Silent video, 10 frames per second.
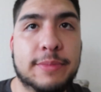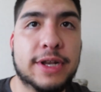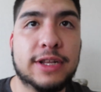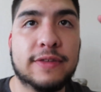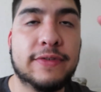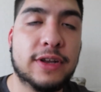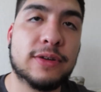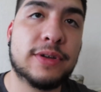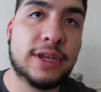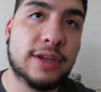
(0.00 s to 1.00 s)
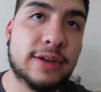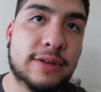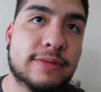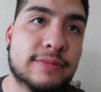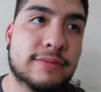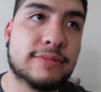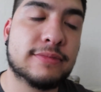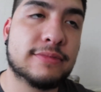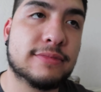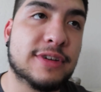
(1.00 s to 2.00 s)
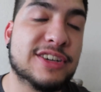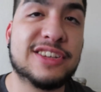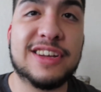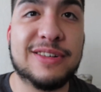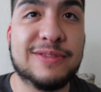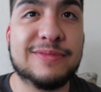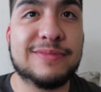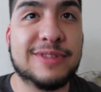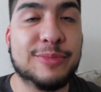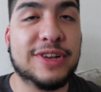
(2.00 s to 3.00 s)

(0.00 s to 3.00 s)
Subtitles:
I'm ending the video here. I just got home. I'm